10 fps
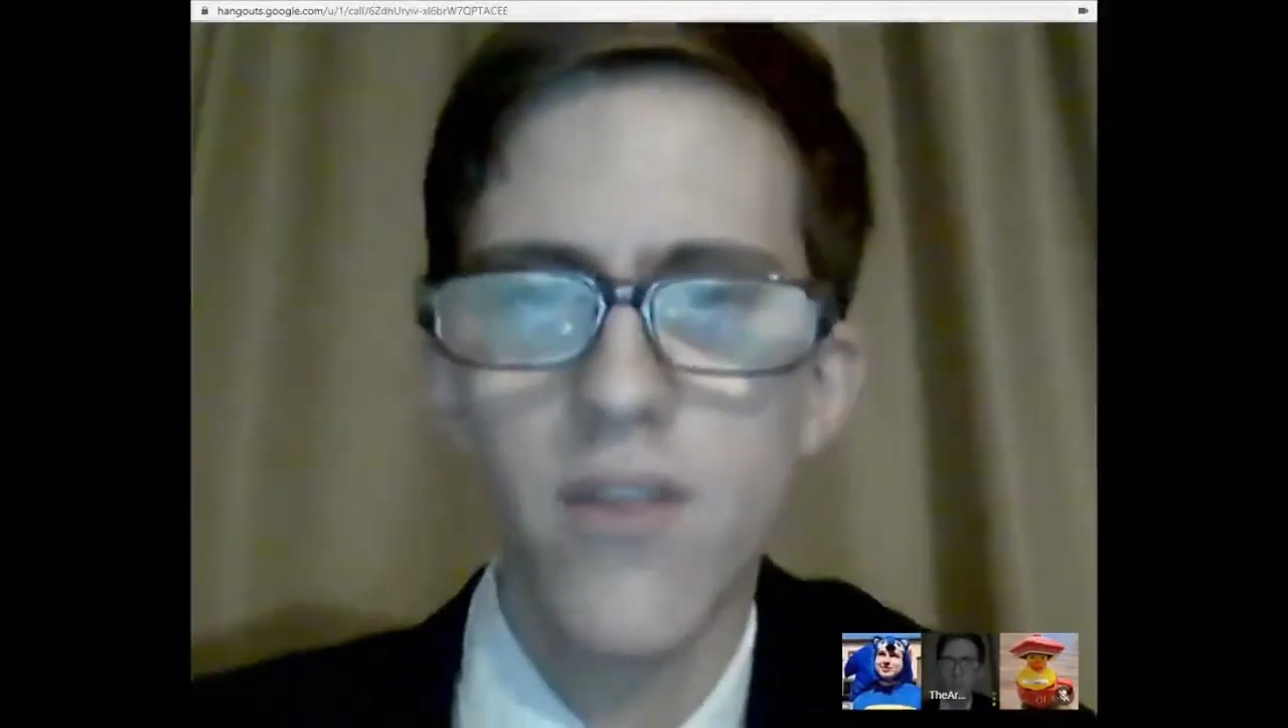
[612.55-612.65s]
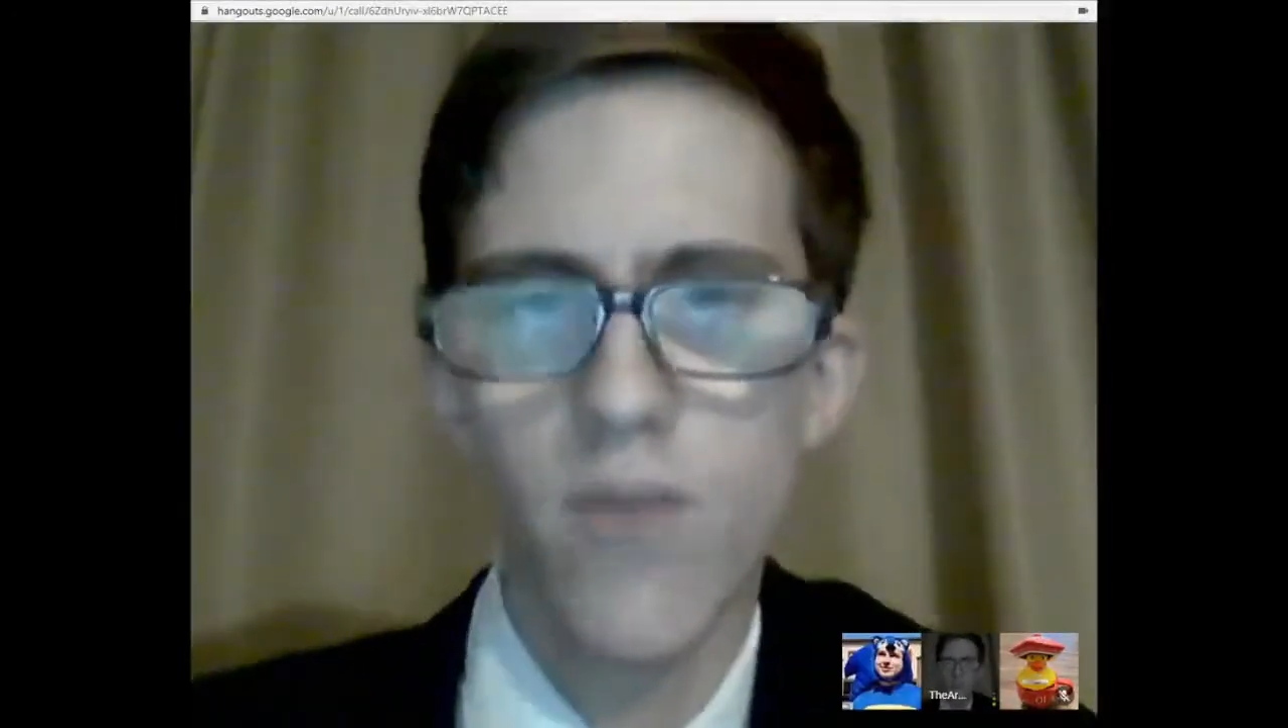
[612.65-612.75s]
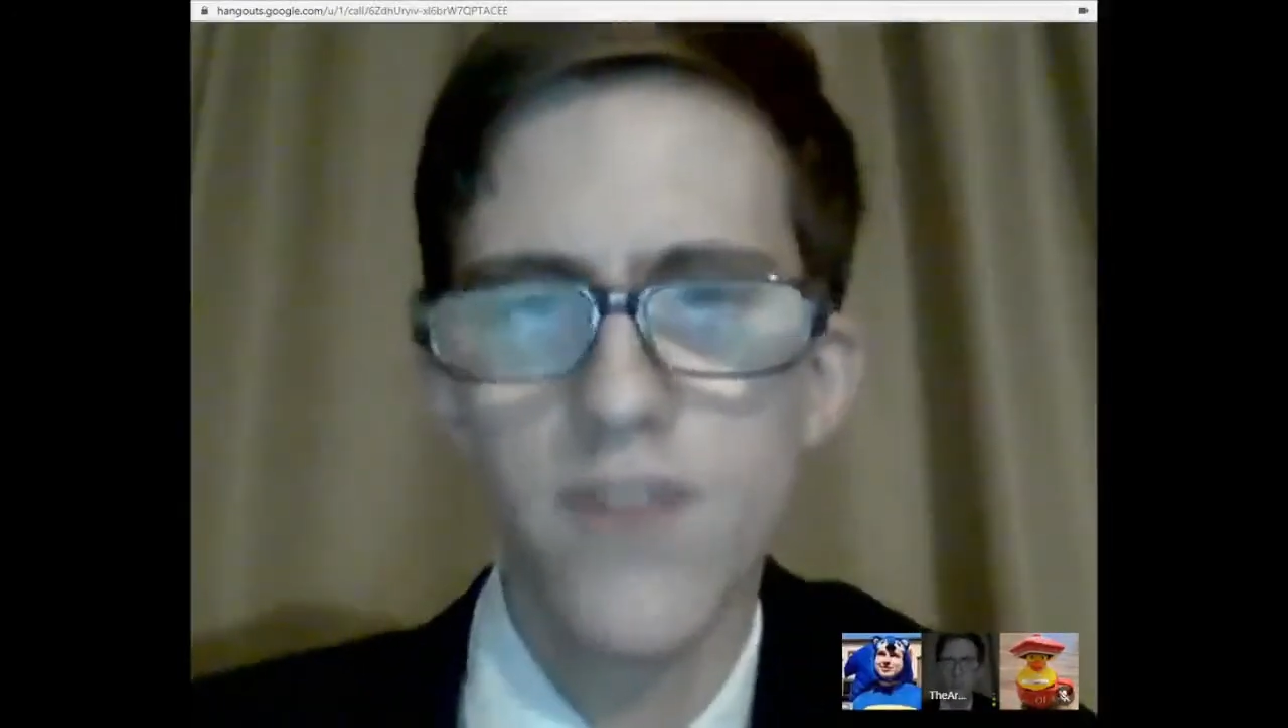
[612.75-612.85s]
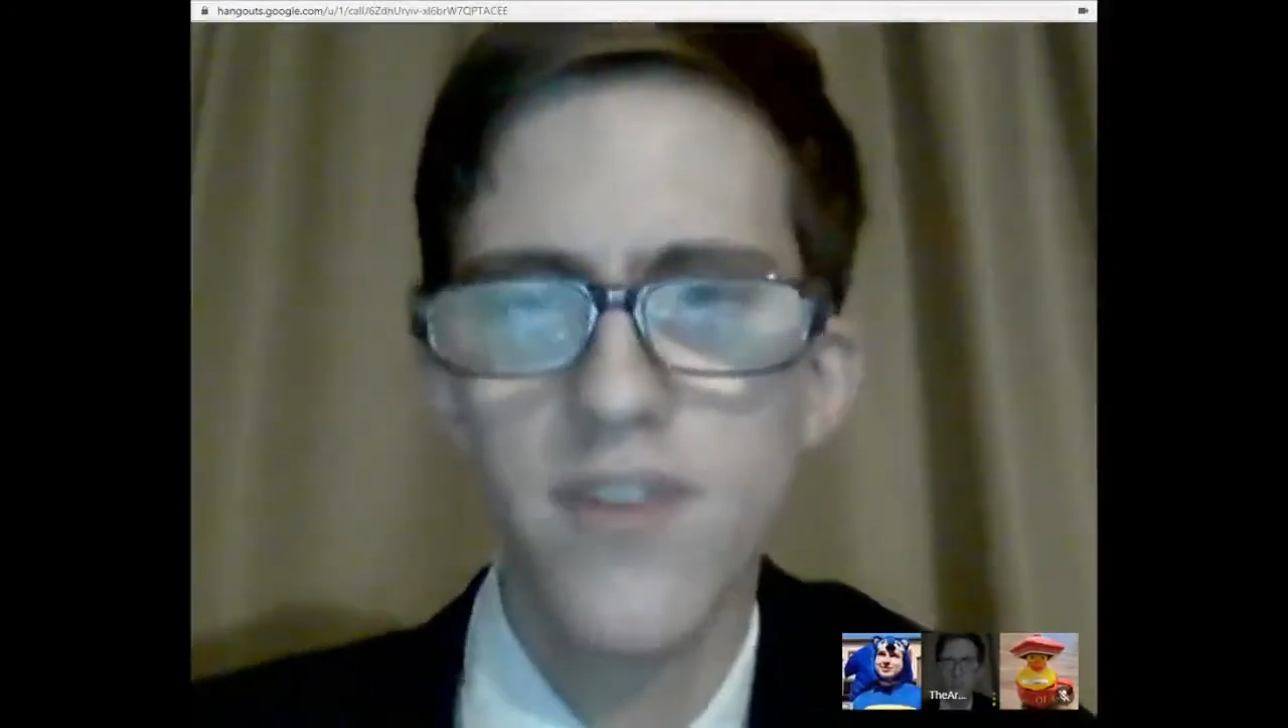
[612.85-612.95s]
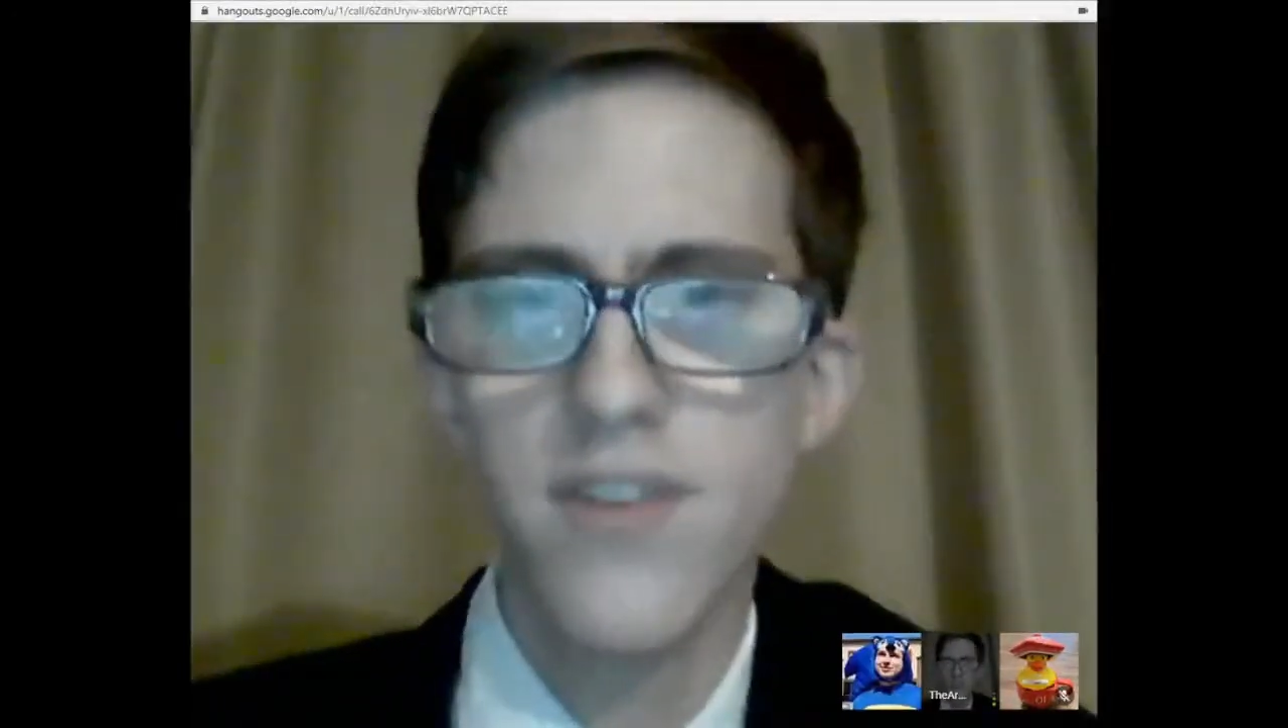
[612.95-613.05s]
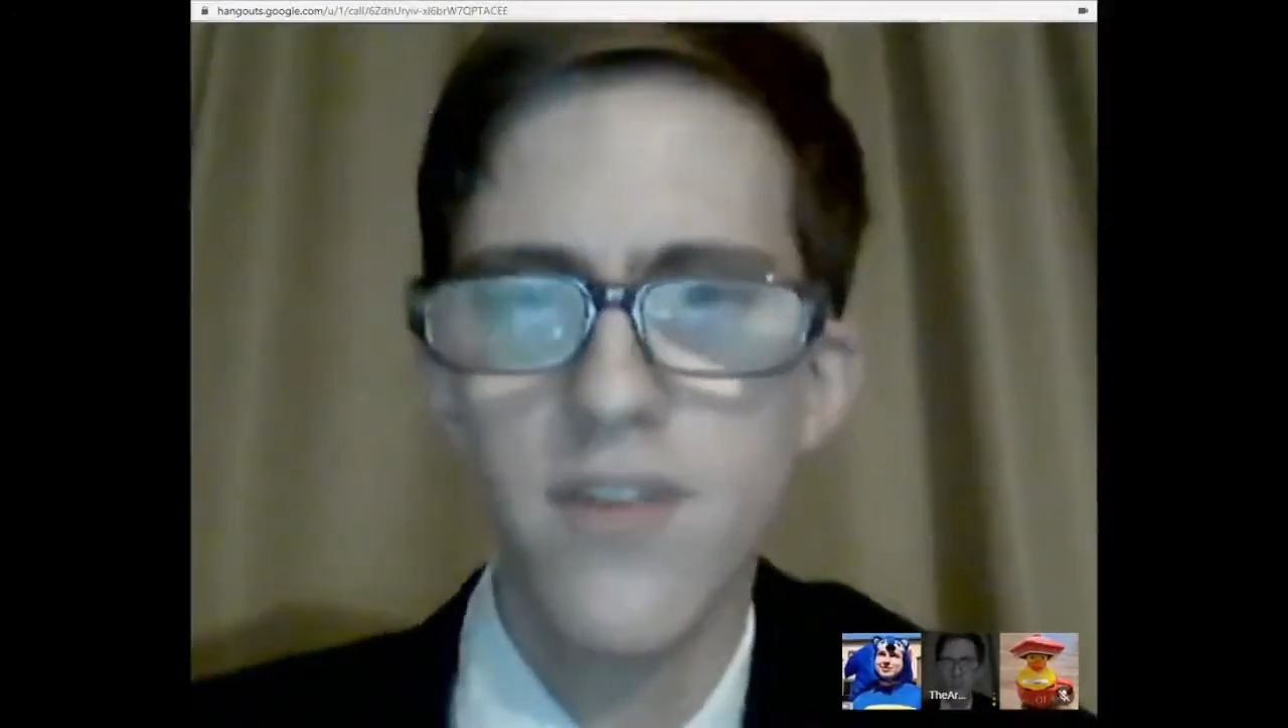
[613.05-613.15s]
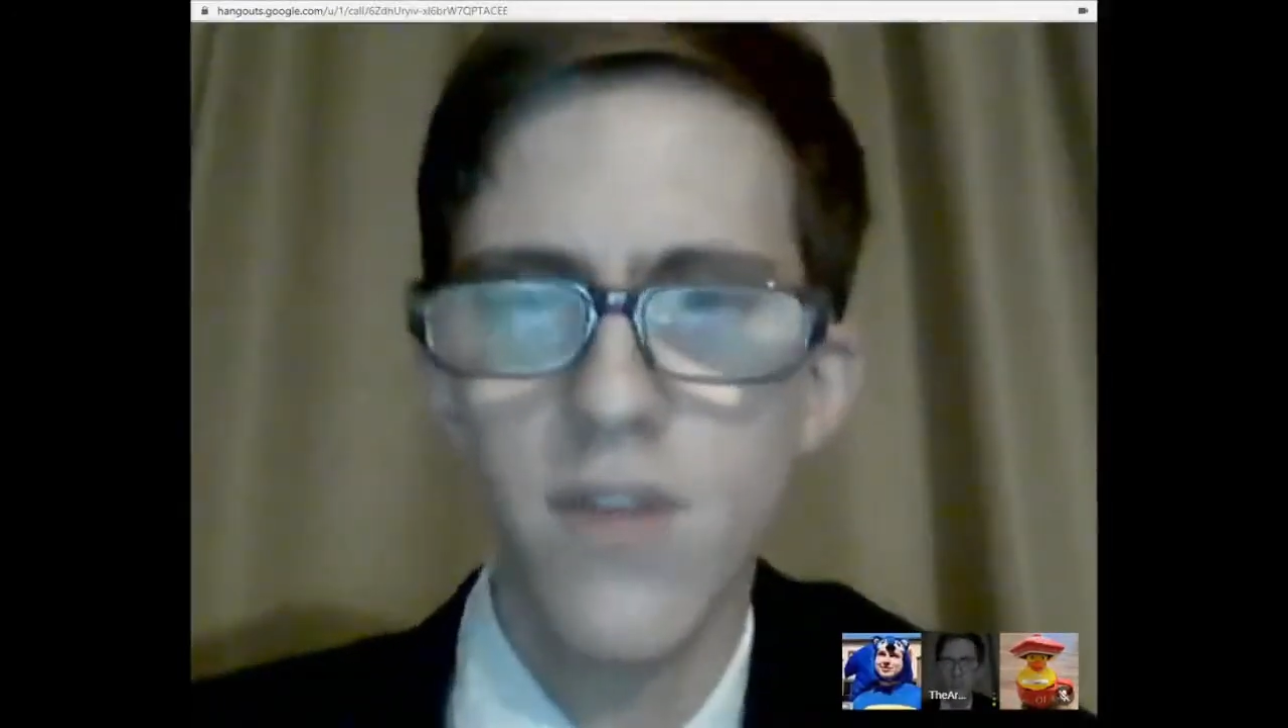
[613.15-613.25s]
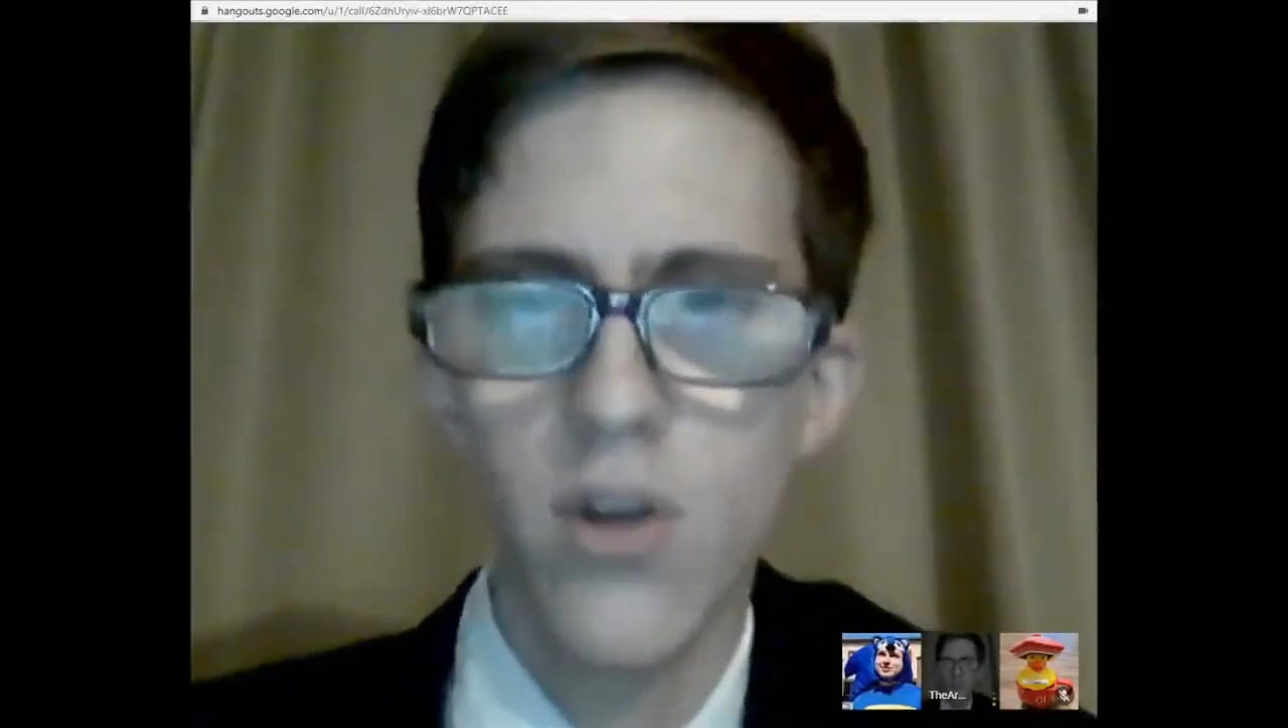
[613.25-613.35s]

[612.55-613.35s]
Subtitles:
the residents of a